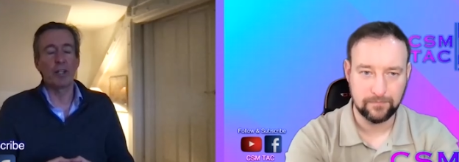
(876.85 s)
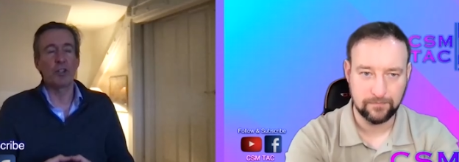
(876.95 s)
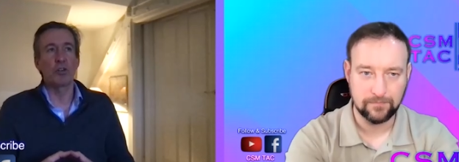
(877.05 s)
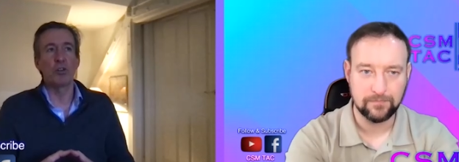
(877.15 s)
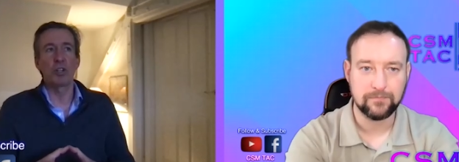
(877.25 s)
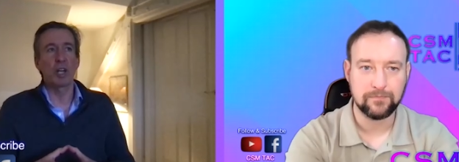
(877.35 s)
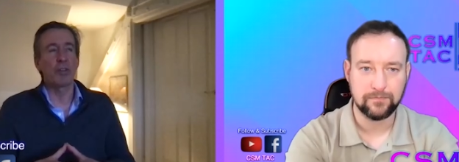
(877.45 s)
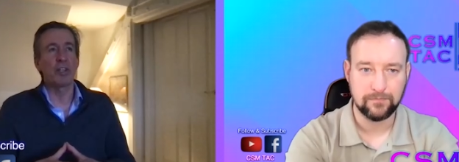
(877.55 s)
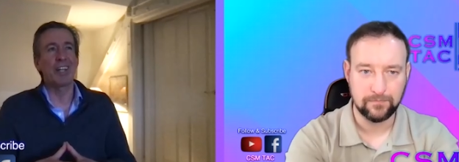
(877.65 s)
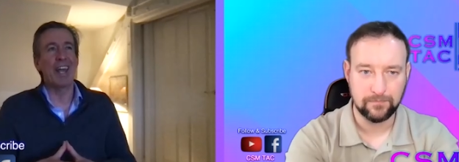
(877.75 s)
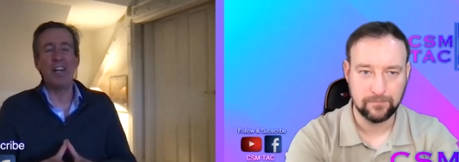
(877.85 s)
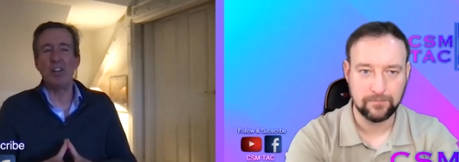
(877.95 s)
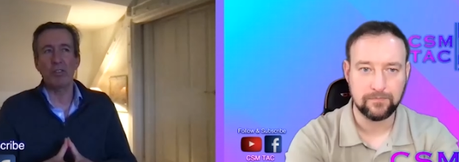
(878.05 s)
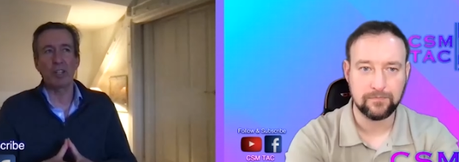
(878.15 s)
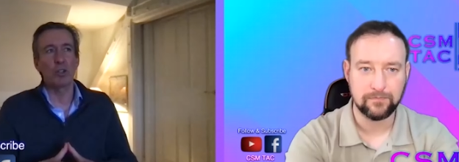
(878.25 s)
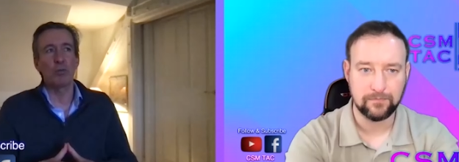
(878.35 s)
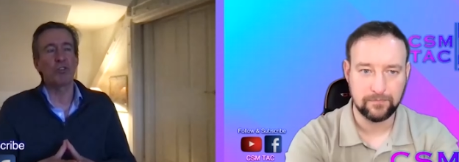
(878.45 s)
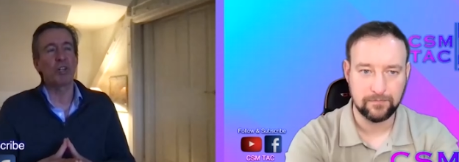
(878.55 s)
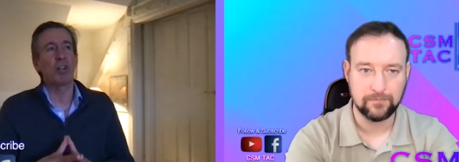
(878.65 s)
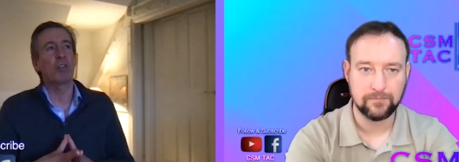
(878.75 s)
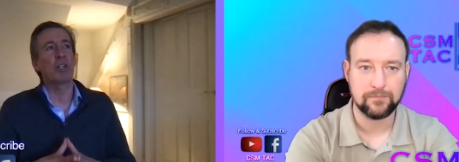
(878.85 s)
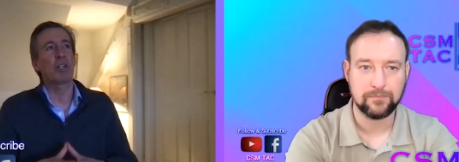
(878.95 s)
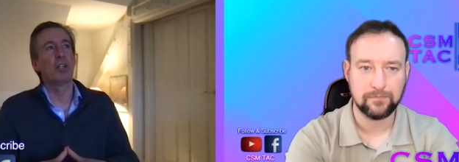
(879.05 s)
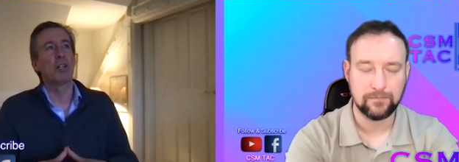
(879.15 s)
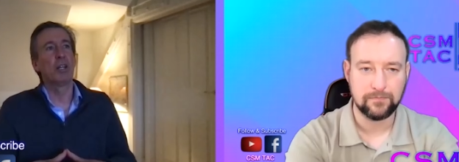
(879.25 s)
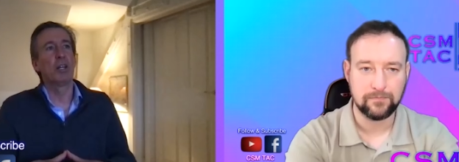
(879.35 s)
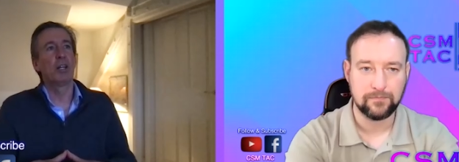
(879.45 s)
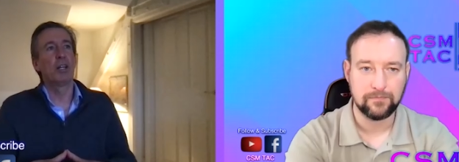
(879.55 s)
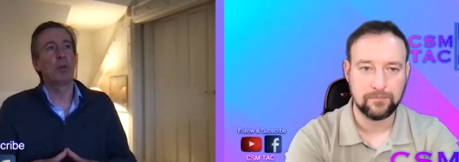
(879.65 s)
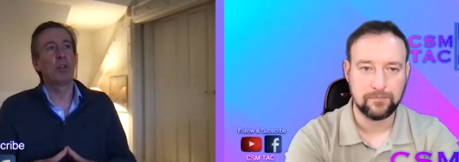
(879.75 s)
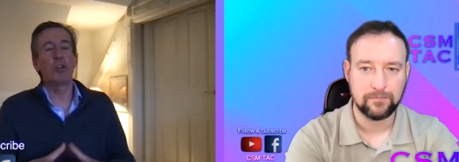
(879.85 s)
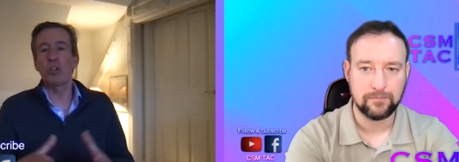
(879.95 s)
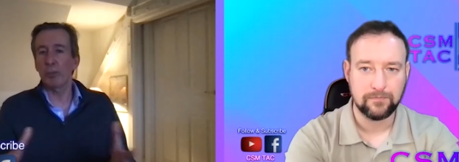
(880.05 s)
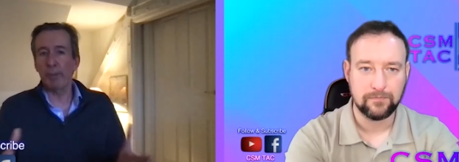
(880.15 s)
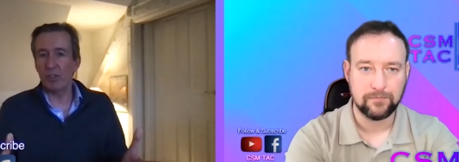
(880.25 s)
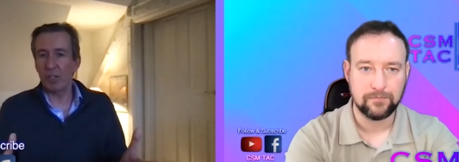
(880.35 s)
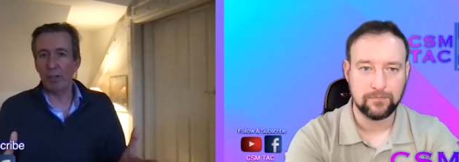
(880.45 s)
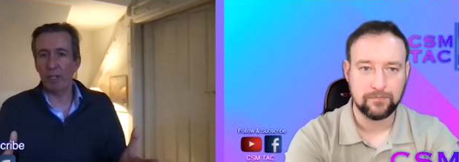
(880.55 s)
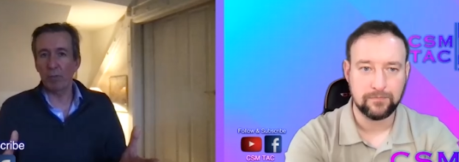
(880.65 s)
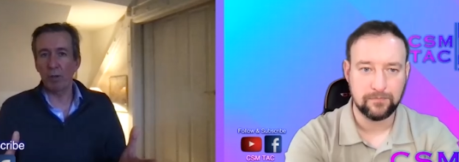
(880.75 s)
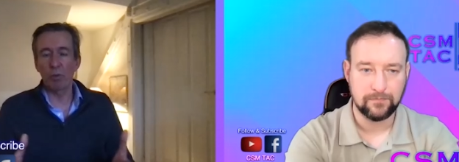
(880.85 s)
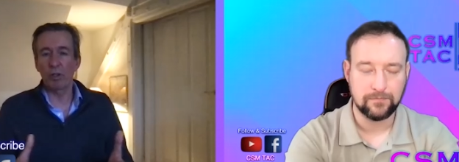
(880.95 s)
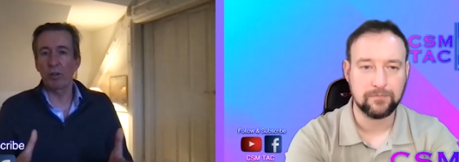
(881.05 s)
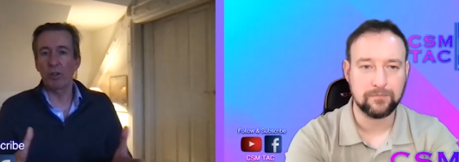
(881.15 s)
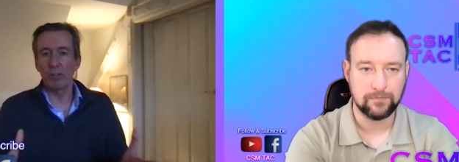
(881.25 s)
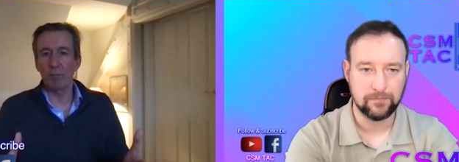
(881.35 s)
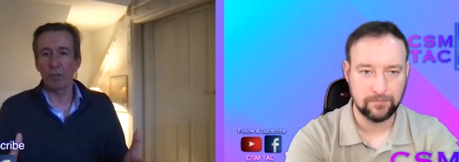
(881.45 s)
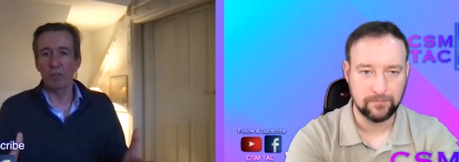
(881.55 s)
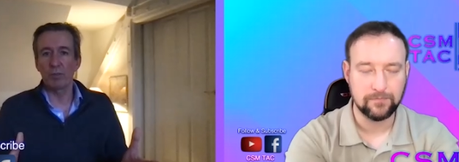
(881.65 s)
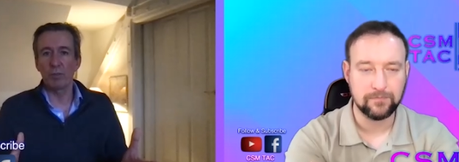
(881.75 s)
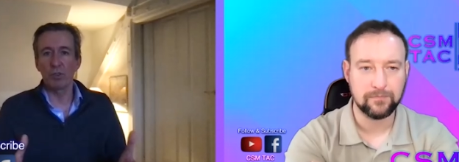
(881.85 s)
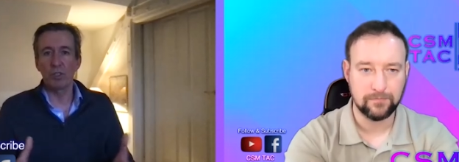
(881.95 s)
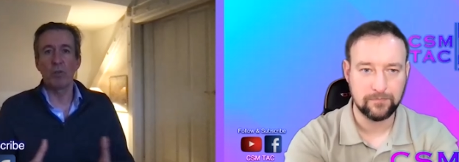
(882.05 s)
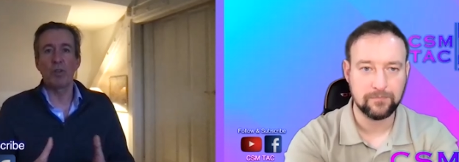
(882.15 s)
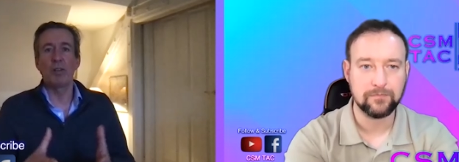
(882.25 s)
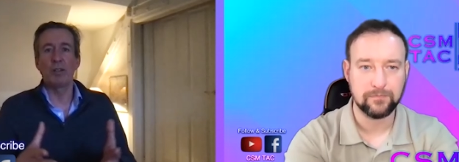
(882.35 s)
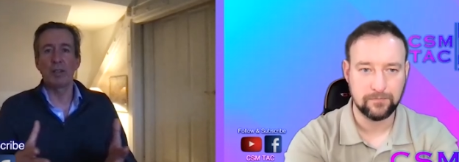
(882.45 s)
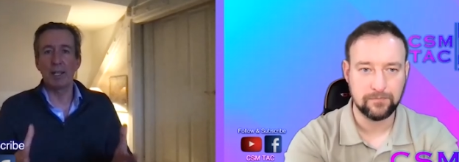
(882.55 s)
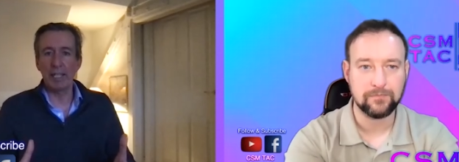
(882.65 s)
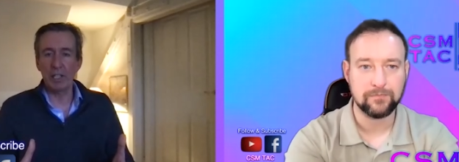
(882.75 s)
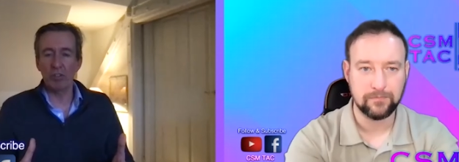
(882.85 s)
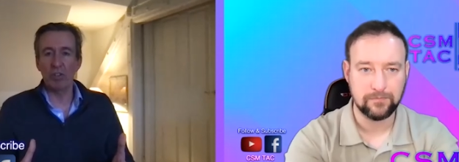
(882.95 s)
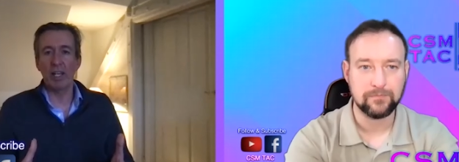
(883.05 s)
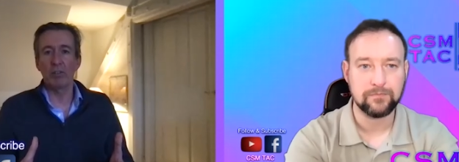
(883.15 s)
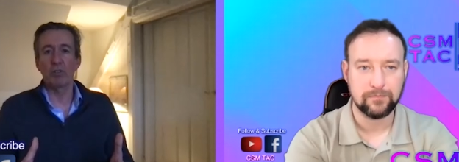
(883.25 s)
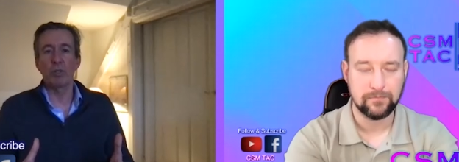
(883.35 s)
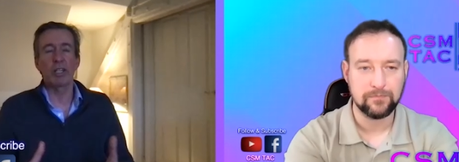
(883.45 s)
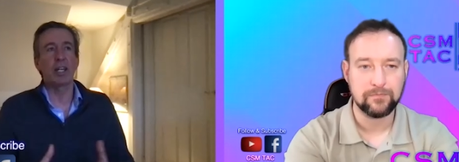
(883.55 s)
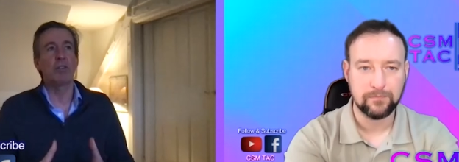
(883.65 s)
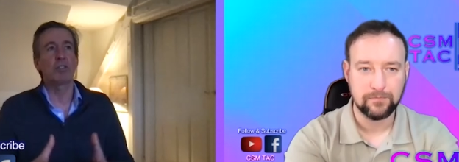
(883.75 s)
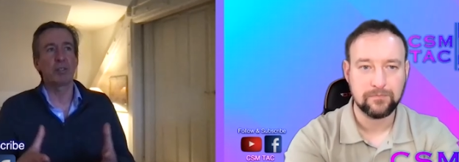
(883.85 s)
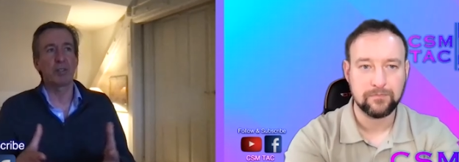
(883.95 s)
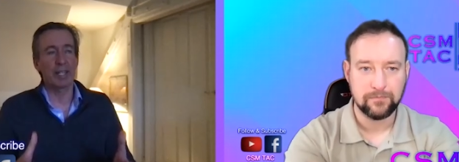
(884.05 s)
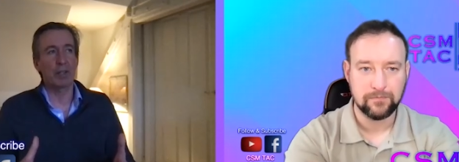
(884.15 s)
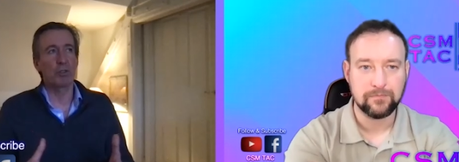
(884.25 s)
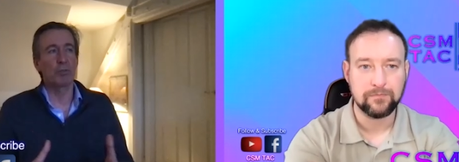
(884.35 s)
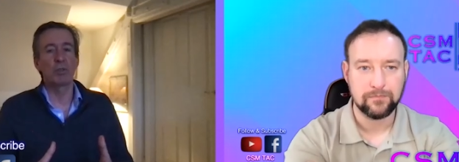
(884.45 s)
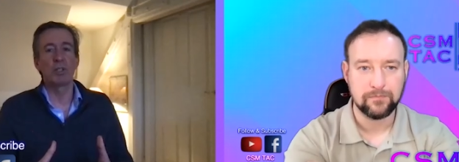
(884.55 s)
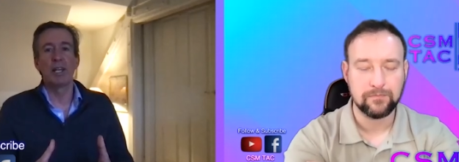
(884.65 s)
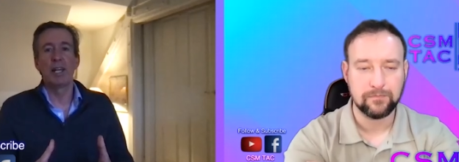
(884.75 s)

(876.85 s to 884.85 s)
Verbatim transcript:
Speaker 1: And you can look, I think, at anything, almost anything, whether you look at the pandemic at the moment with our own government, you know, the leaders are held to account and are accountable.